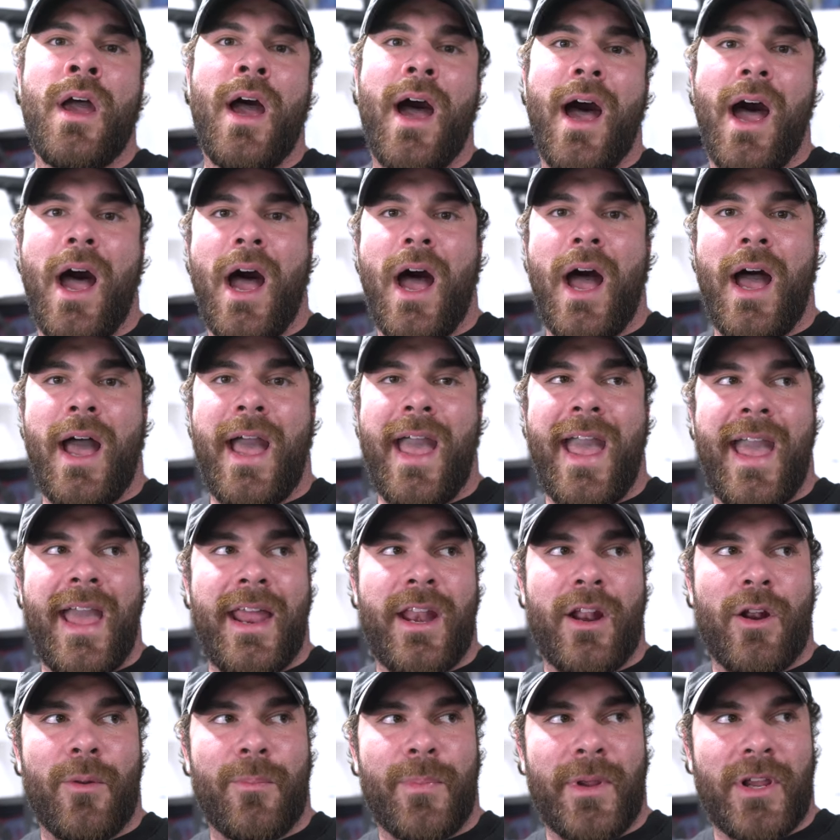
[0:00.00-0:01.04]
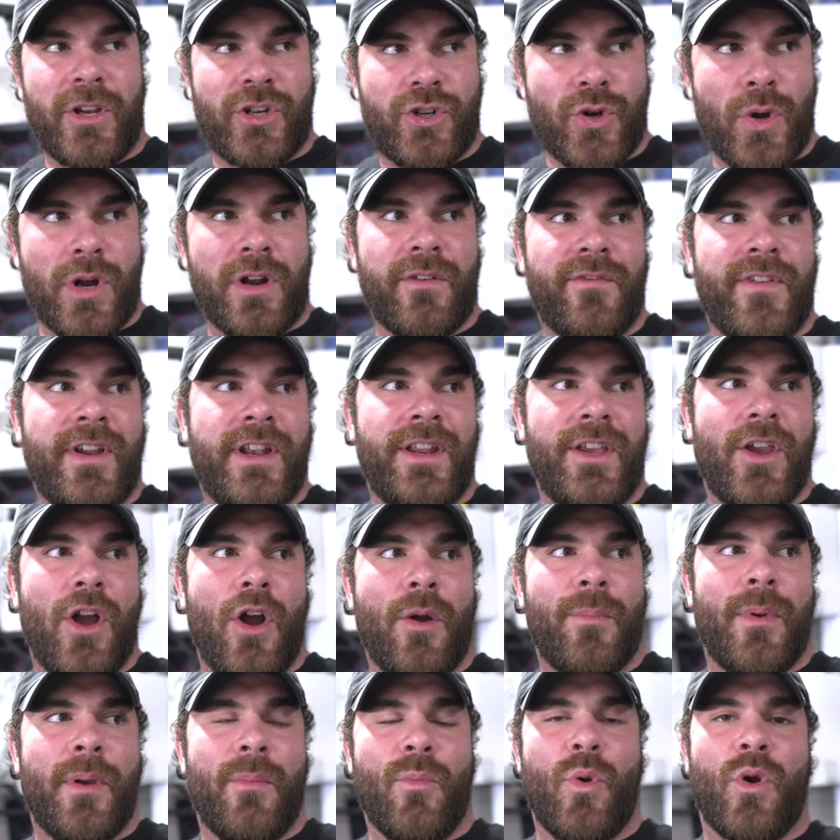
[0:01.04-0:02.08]
uh, and it'll be a shorter
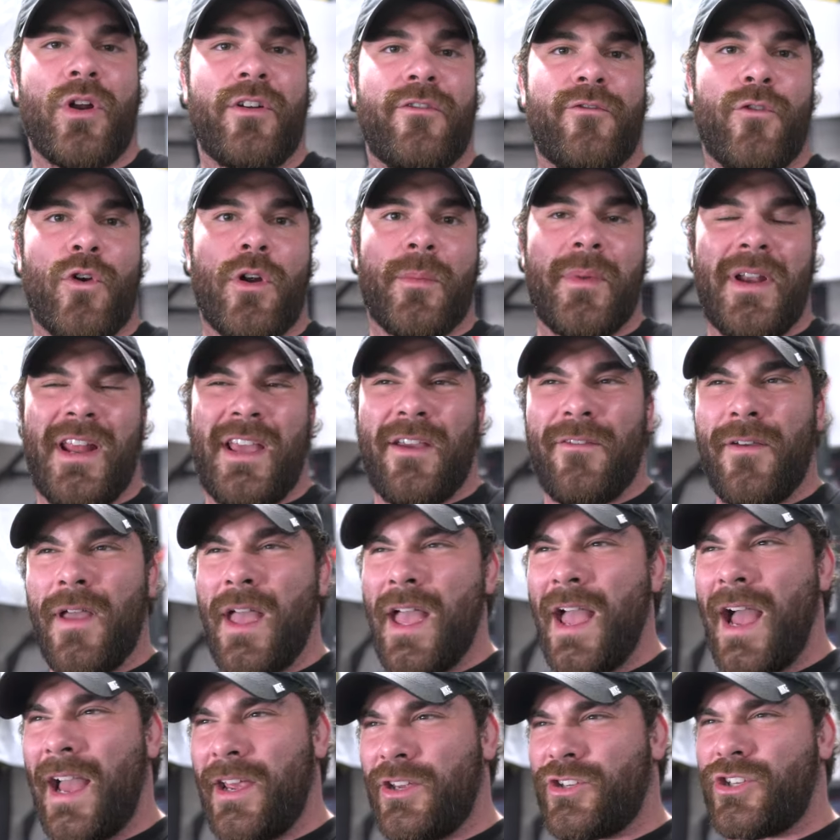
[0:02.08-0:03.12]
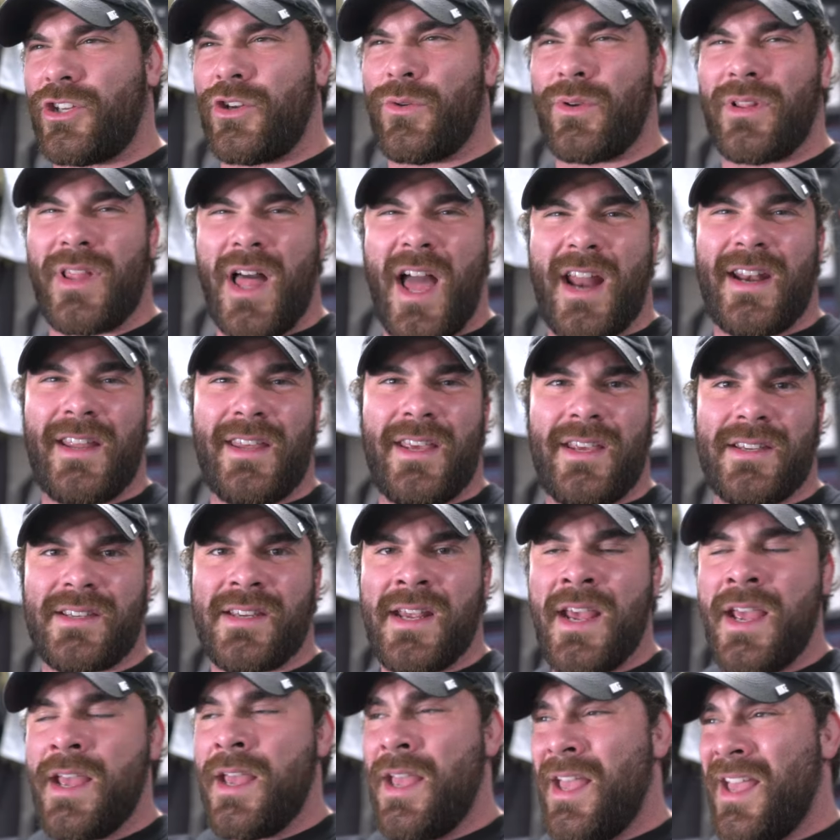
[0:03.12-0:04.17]
video, but more informative. I used to do a lot of
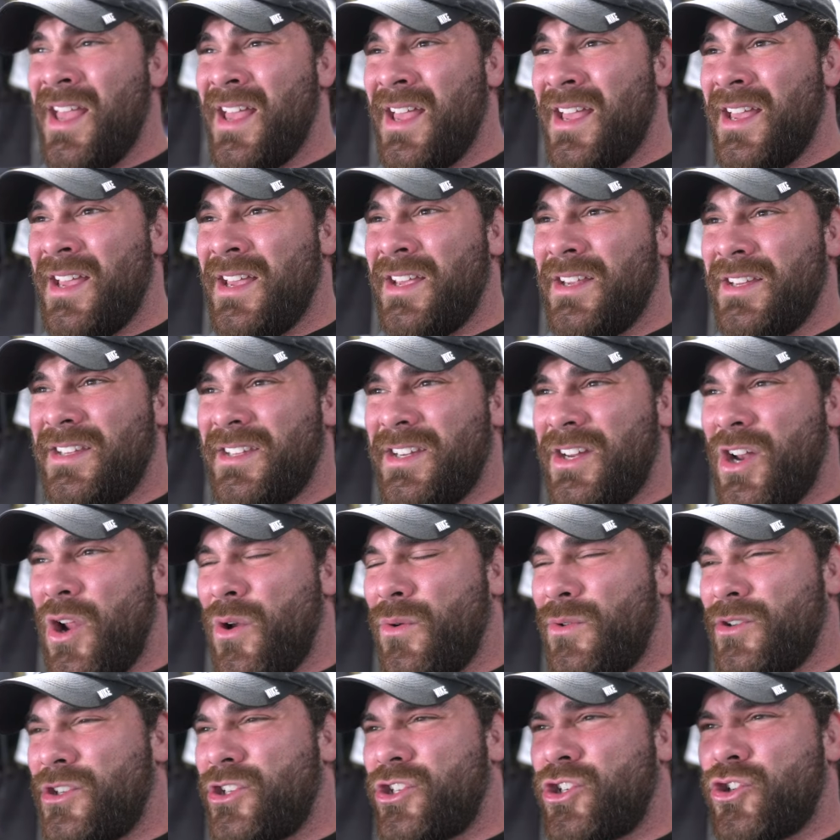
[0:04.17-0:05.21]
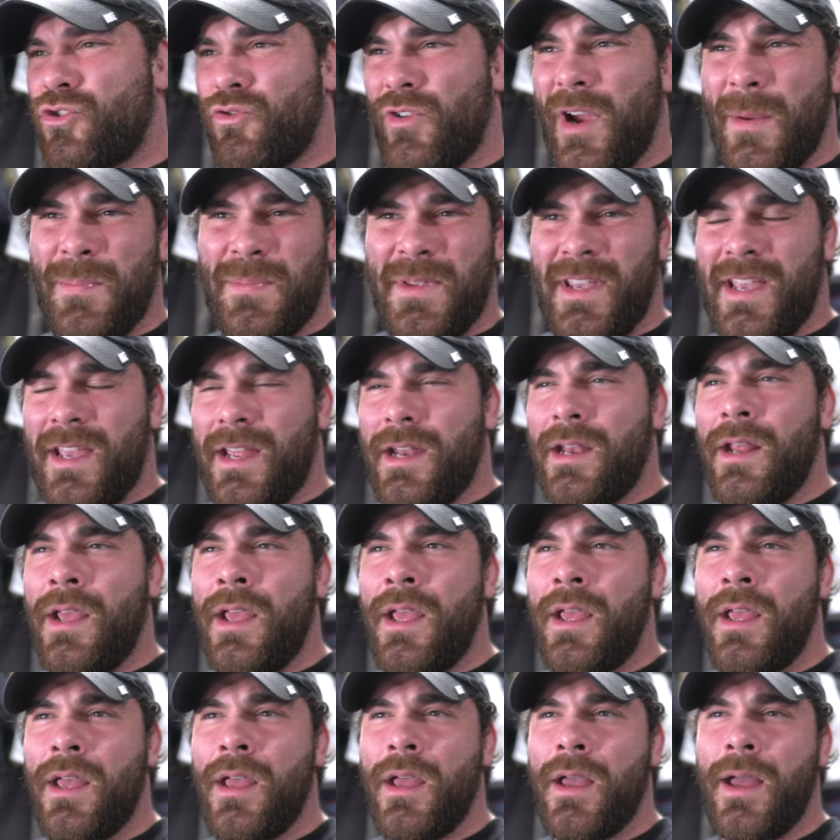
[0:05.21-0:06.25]
these, you know, scripted
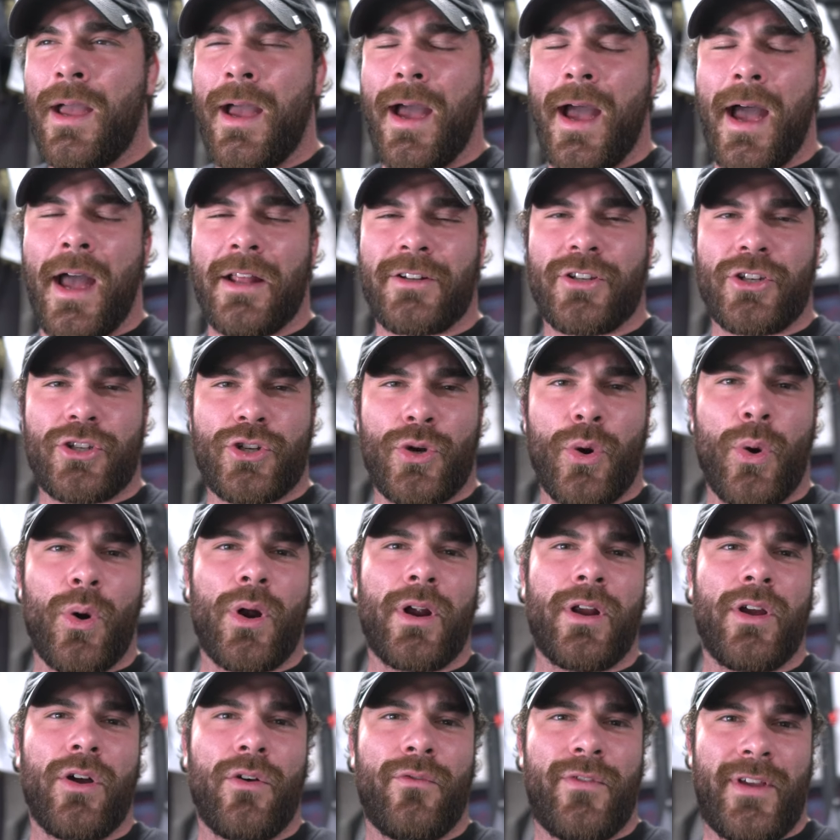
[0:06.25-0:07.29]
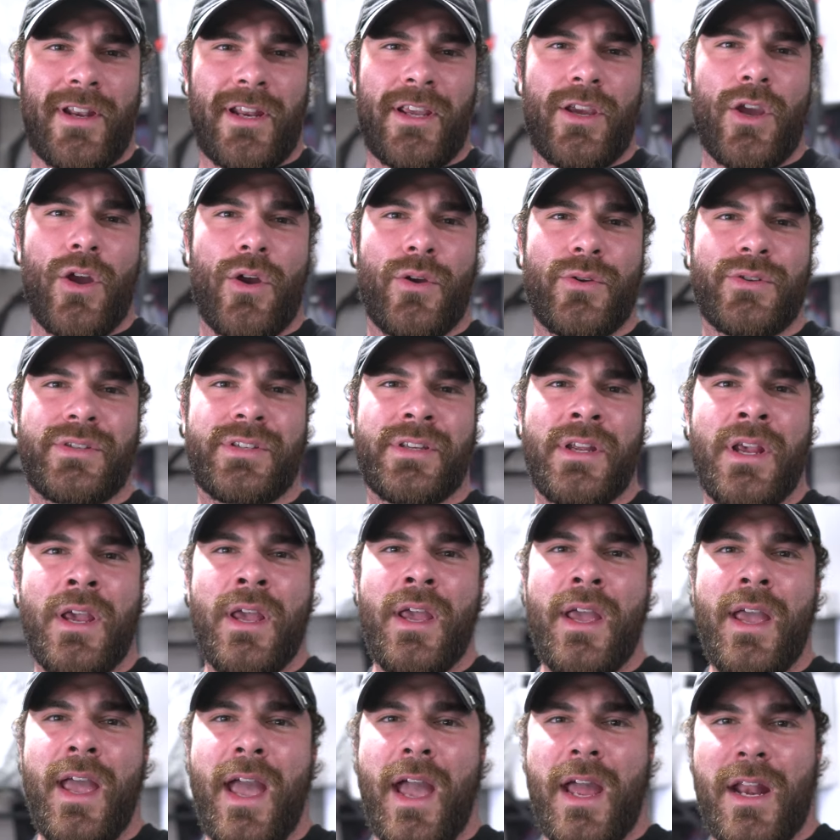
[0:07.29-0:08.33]
uh, tutorial videos
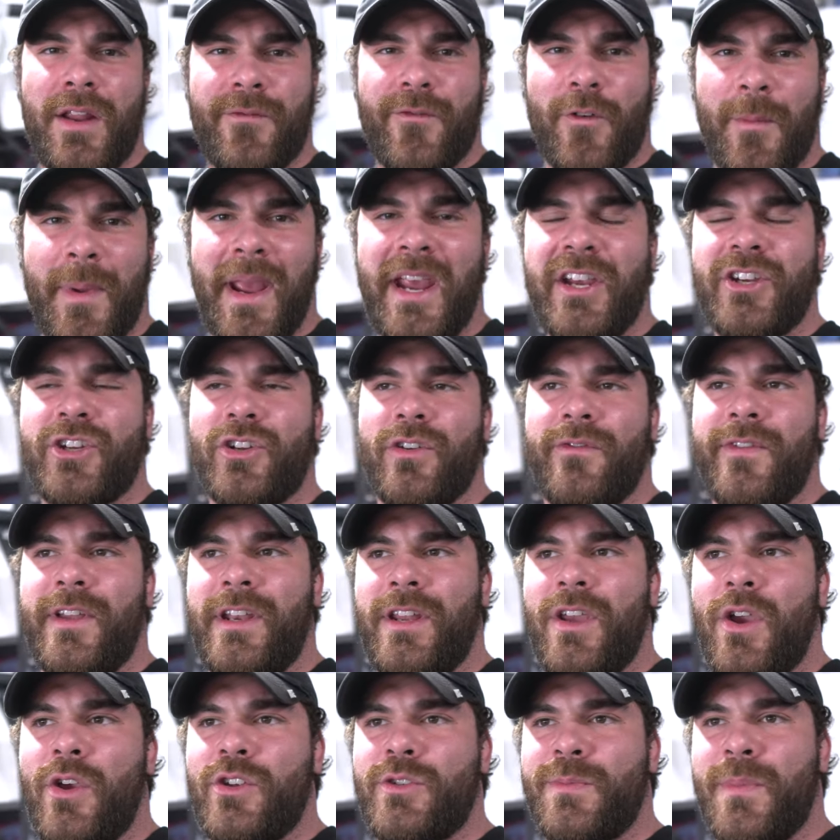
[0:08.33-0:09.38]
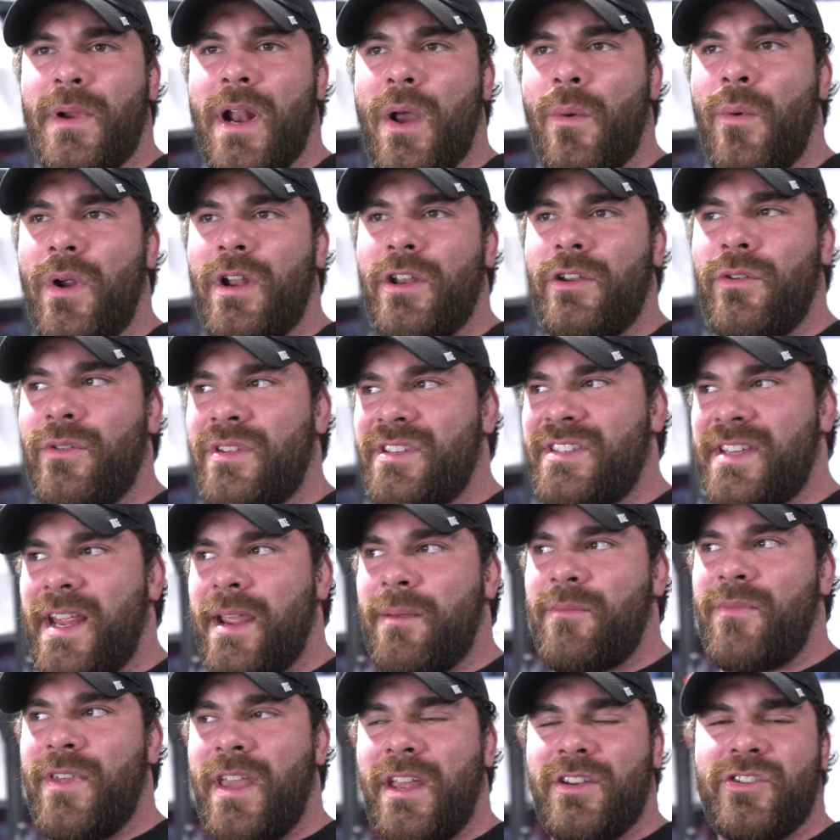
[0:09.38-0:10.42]
and informational videos, but I wanna do the
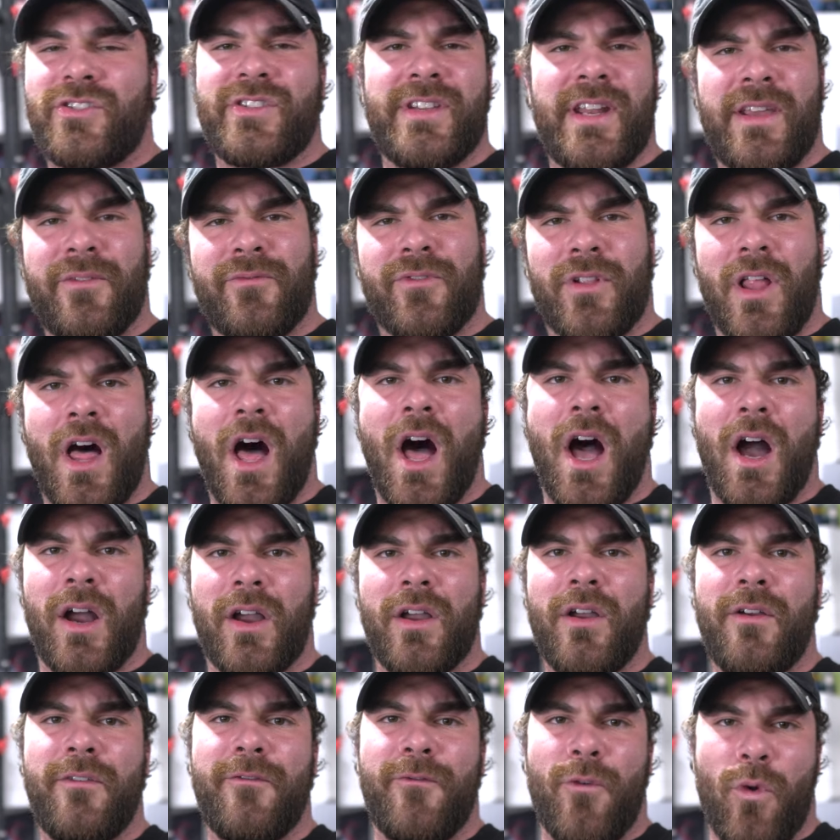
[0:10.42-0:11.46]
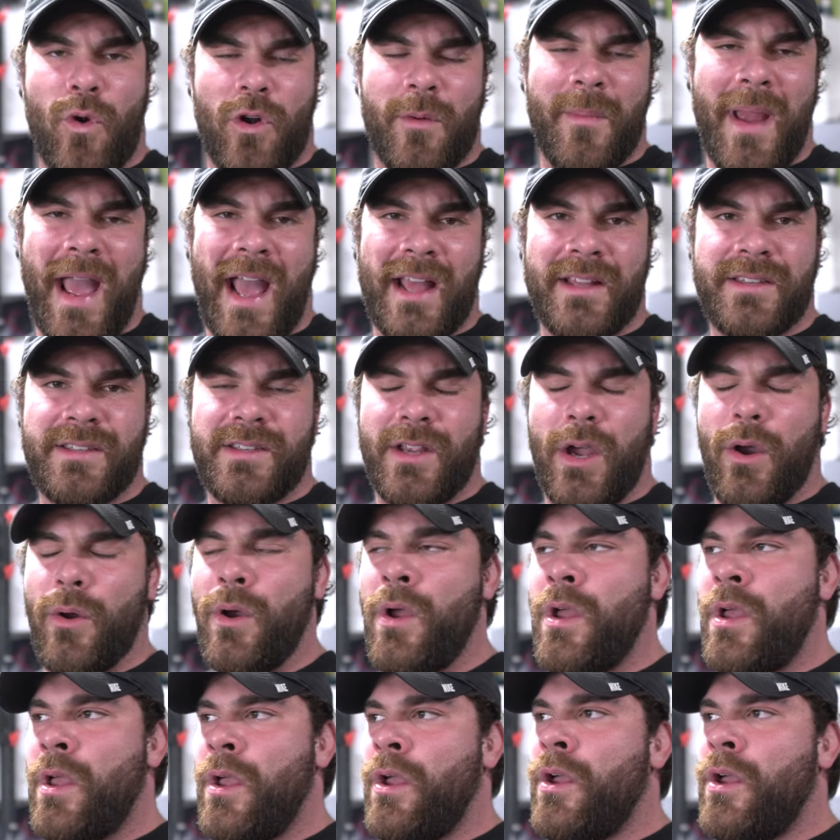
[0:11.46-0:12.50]
same thing just in a vlog format. So